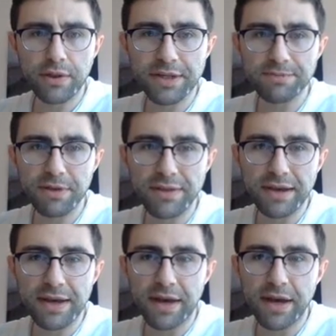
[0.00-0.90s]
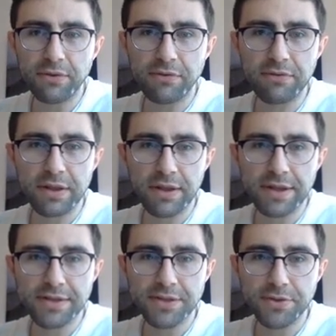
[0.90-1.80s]
explain that. I don't really like
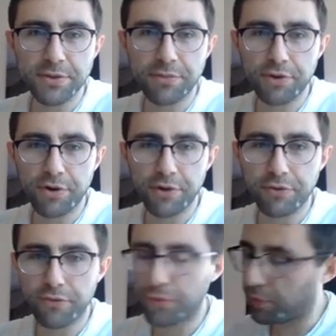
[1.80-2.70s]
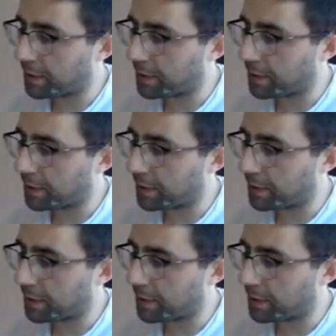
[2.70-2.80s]
to do the product rule